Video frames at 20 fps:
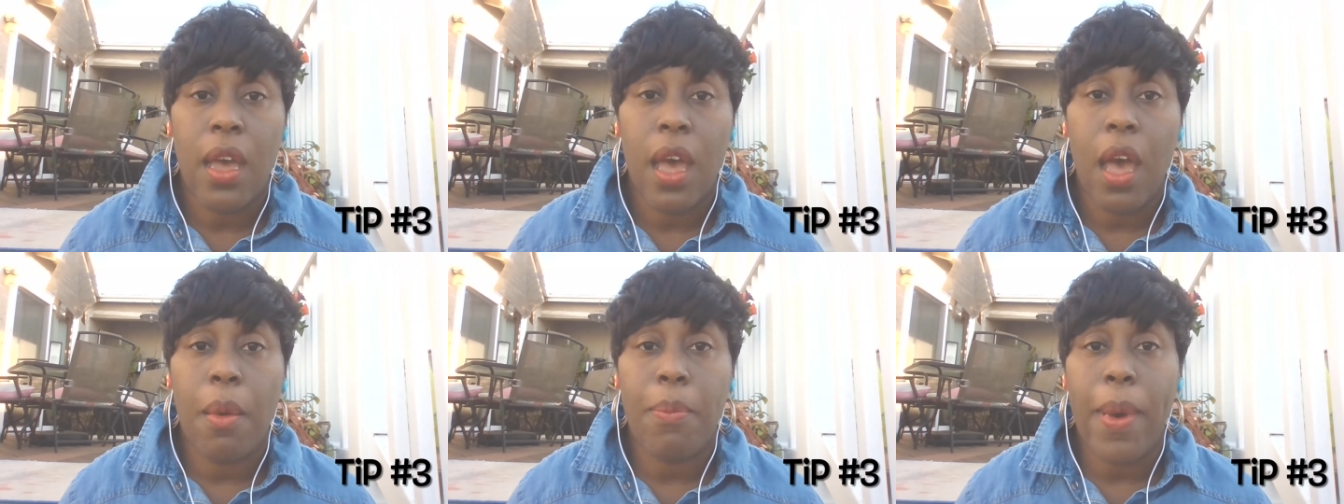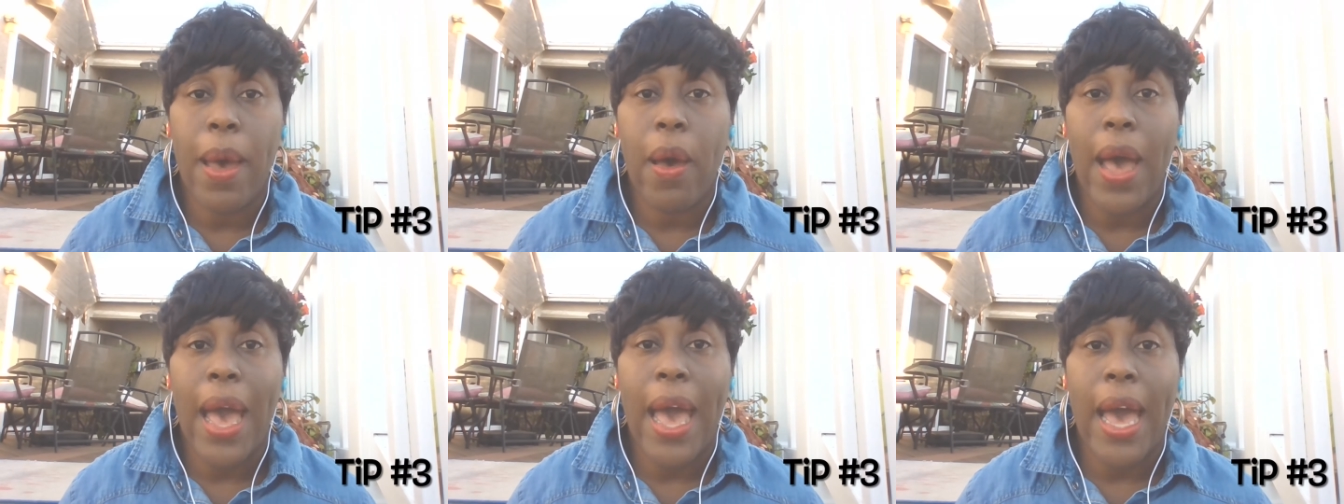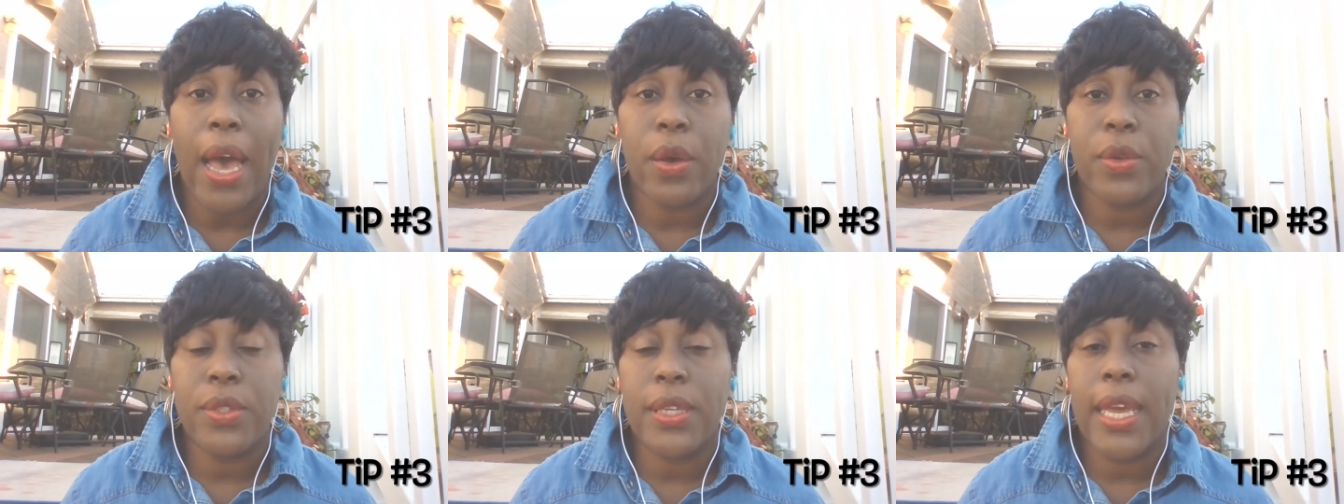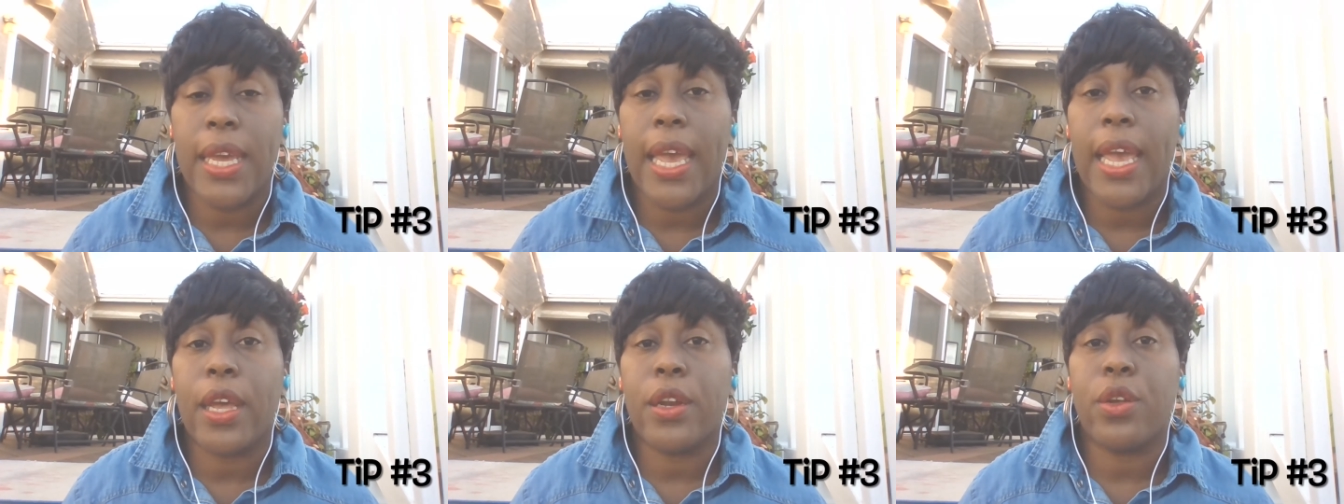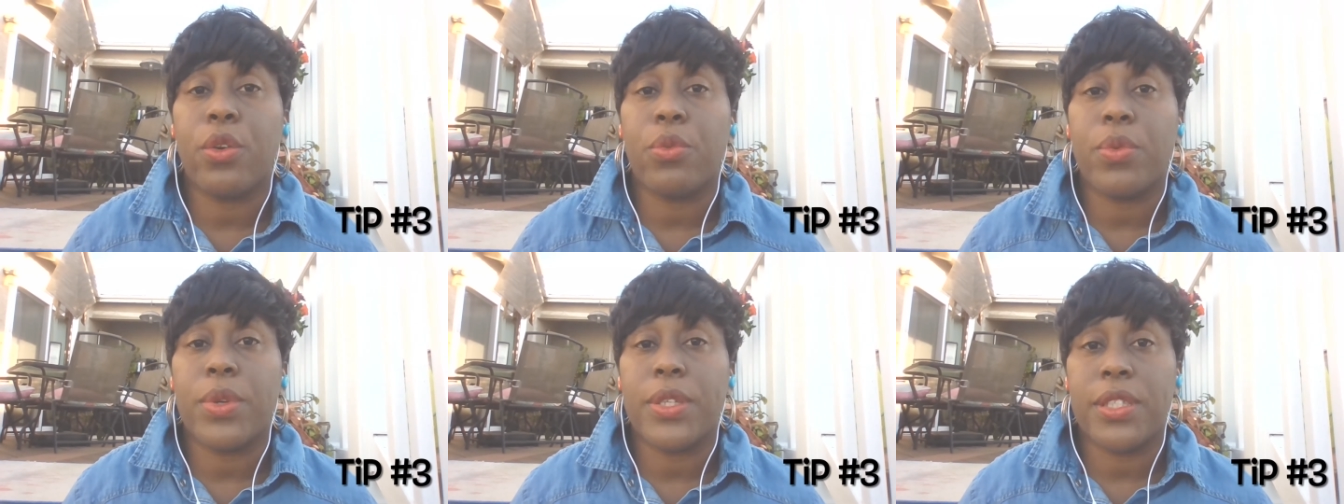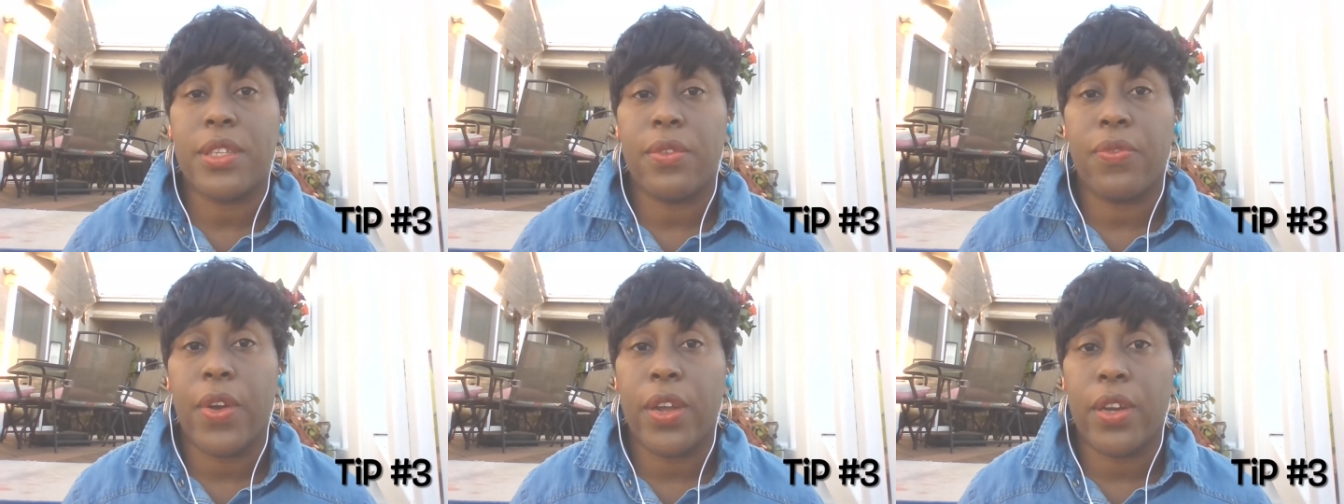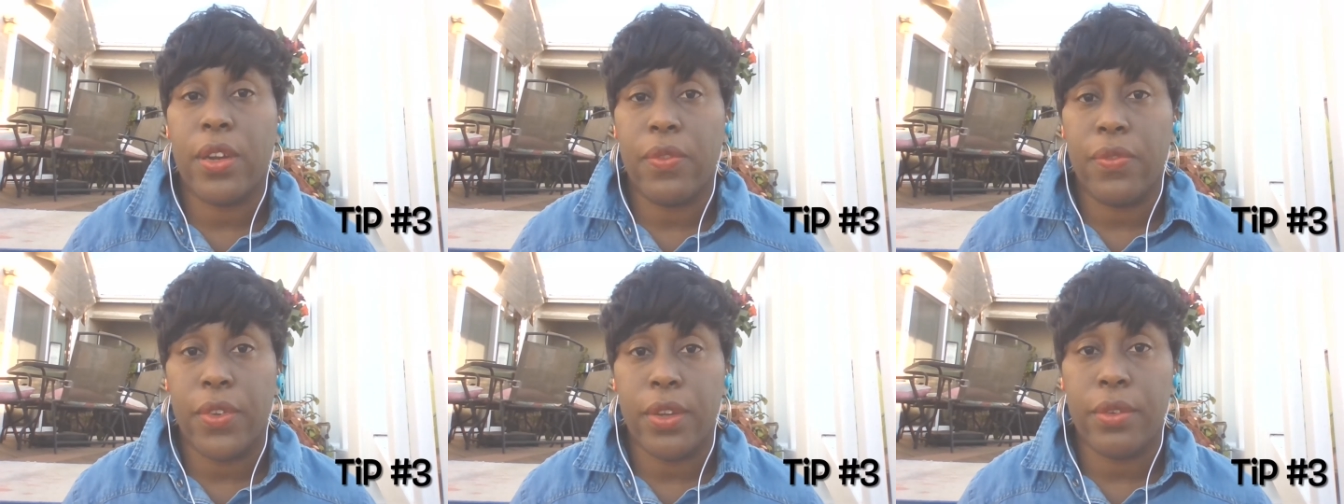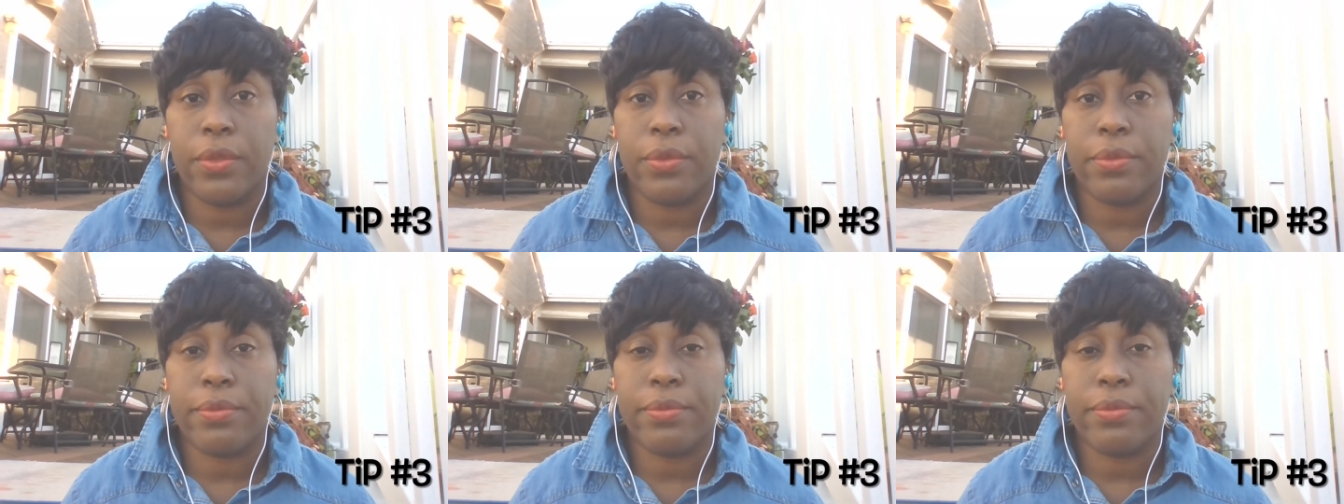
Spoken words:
about how to handle what's in front of you.